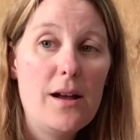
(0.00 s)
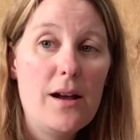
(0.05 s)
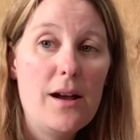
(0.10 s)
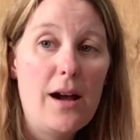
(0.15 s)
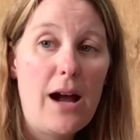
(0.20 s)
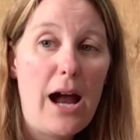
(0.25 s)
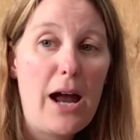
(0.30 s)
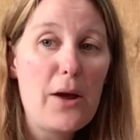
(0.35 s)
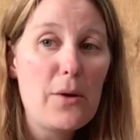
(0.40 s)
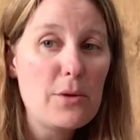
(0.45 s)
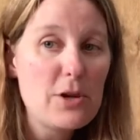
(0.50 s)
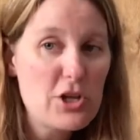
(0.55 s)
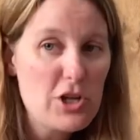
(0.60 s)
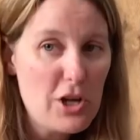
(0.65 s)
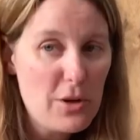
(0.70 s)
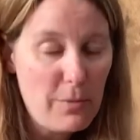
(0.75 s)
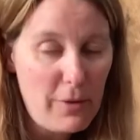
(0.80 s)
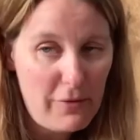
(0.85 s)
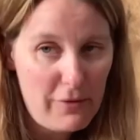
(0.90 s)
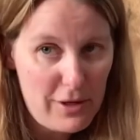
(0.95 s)
I always share
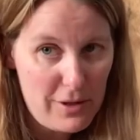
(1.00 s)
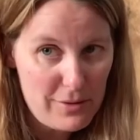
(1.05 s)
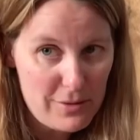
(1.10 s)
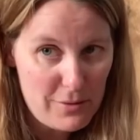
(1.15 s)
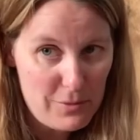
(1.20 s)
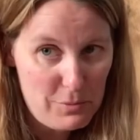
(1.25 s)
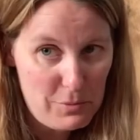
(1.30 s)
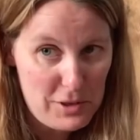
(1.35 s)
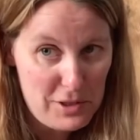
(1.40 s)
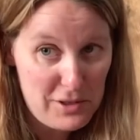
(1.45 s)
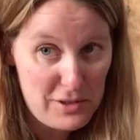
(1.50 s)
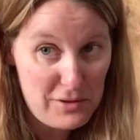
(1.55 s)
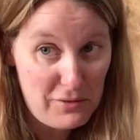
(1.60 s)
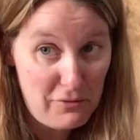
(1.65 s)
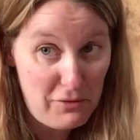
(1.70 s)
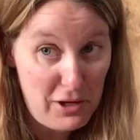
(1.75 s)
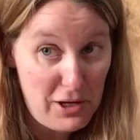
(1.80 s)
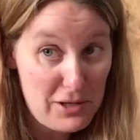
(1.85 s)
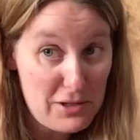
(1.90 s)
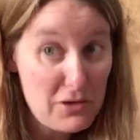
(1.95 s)
my videos with Mrs.
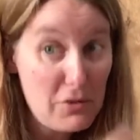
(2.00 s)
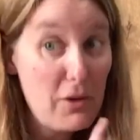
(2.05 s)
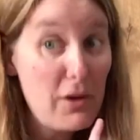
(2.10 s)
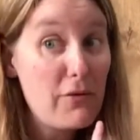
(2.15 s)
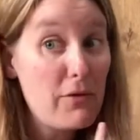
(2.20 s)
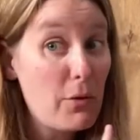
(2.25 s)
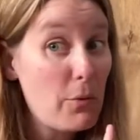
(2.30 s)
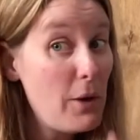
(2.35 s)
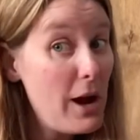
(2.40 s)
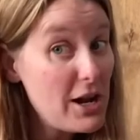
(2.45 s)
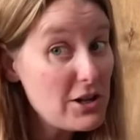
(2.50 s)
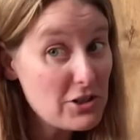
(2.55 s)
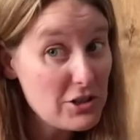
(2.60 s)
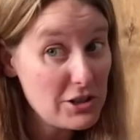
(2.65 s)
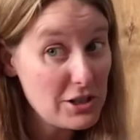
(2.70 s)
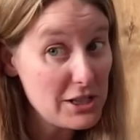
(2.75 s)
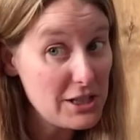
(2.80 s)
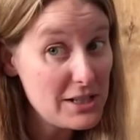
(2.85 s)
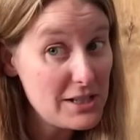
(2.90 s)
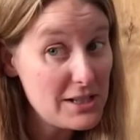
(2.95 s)
LaFrance, so if you're watching
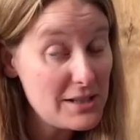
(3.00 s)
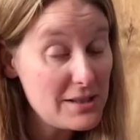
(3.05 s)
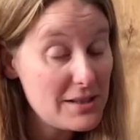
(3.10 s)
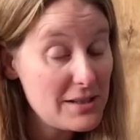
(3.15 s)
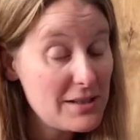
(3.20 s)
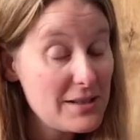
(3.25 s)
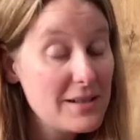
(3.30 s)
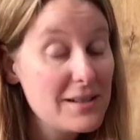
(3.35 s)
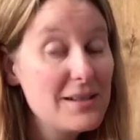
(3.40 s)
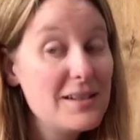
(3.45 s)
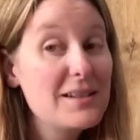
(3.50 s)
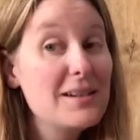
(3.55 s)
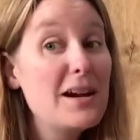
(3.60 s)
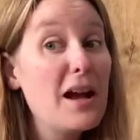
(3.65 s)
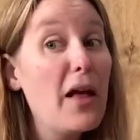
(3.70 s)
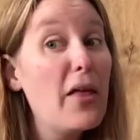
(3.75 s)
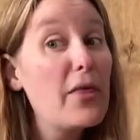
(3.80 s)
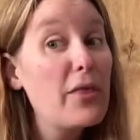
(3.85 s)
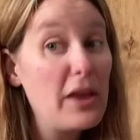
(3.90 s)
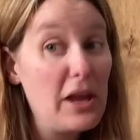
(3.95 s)
this,
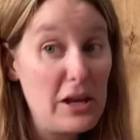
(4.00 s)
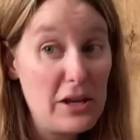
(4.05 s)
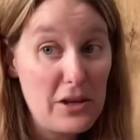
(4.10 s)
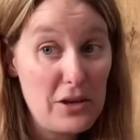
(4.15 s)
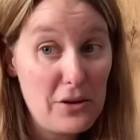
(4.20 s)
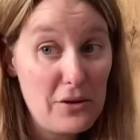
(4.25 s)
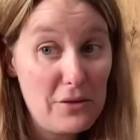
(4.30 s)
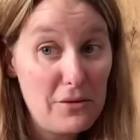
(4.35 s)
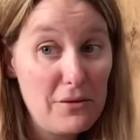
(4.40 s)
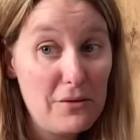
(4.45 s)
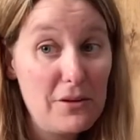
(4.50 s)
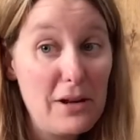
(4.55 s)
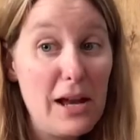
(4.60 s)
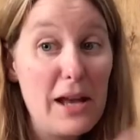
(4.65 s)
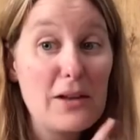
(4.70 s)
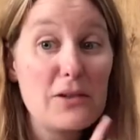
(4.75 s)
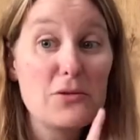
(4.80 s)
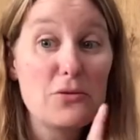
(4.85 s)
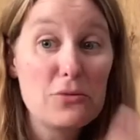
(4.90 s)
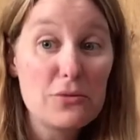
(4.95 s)
thank you,
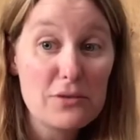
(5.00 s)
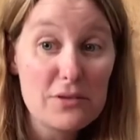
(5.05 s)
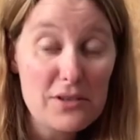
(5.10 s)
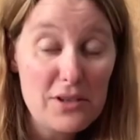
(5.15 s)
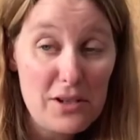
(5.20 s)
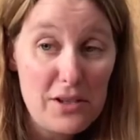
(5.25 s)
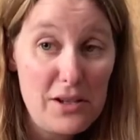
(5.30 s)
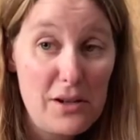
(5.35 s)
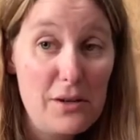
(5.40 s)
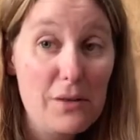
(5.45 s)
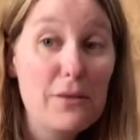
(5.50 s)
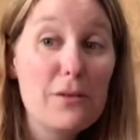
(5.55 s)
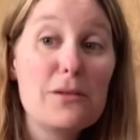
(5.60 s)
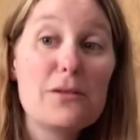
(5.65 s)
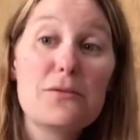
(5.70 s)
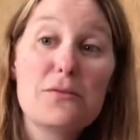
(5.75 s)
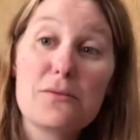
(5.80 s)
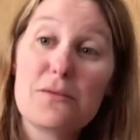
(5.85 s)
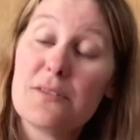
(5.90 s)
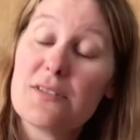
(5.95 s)
and toodles to you and
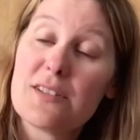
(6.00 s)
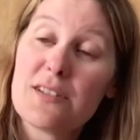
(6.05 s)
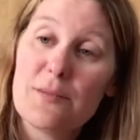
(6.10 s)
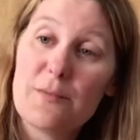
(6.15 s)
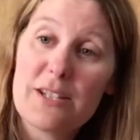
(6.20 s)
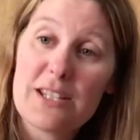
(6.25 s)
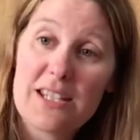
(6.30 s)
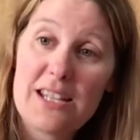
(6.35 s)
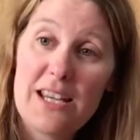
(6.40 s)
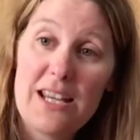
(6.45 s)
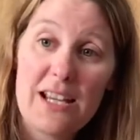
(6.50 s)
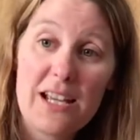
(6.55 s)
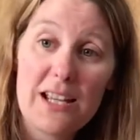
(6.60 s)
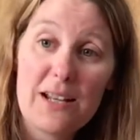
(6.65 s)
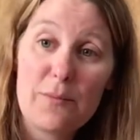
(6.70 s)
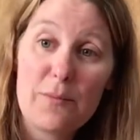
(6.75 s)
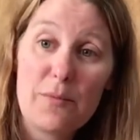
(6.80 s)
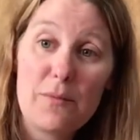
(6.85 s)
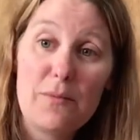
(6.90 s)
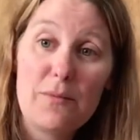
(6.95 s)
toodles to Miss
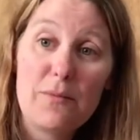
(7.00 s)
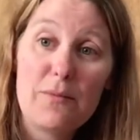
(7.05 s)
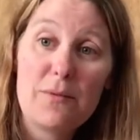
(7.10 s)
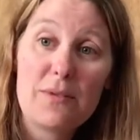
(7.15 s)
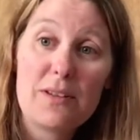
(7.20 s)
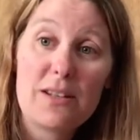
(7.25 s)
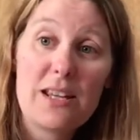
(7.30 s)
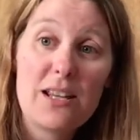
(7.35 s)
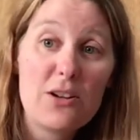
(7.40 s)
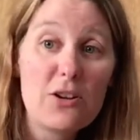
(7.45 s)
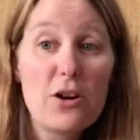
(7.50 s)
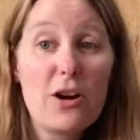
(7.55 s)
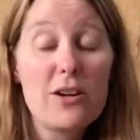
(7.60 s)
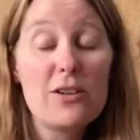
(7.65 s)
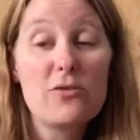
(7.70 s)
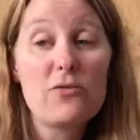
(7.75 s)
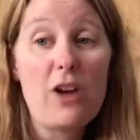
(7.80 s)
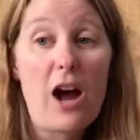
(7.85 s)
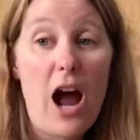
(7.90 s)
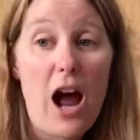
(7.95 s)
Keegan. Kindergarten
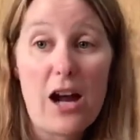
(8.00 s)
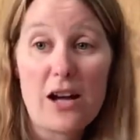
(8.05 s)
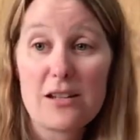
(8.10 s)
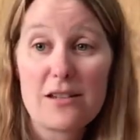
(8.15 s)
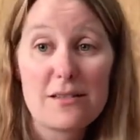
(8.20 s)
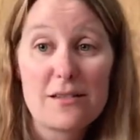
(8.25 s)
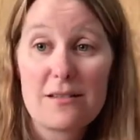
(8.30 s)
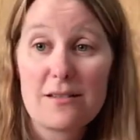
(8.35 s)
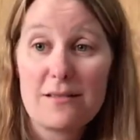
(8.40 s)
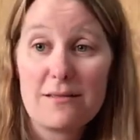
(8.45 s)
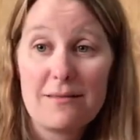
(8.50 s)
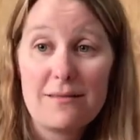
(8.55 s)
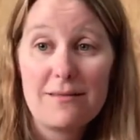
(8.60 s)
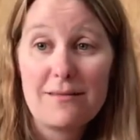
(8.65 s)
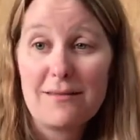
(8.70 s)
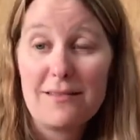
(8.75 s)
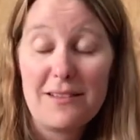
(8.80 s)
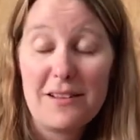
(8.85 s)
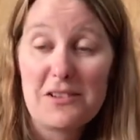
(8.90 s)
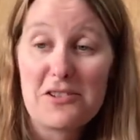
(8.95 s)
rocks.
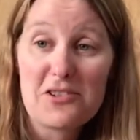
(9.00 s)
It's